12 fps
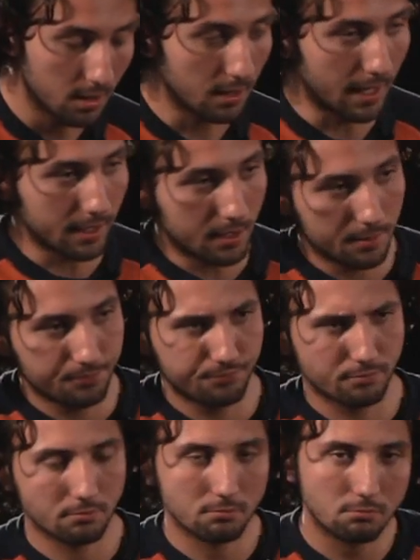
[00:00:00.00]
like,
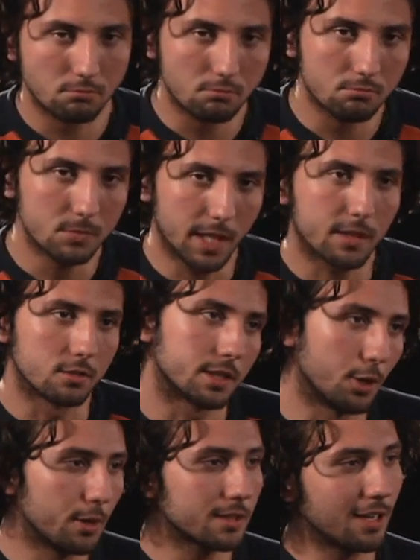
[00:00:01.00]
they
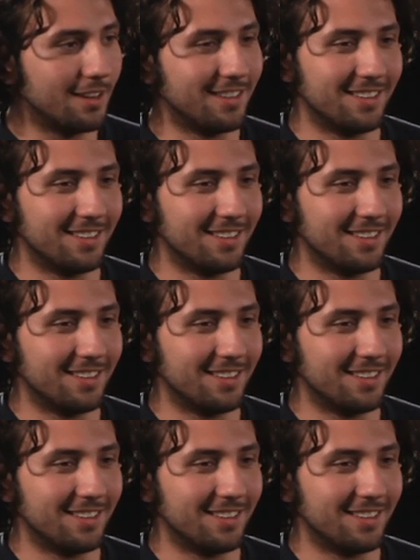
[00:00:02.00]
consider it,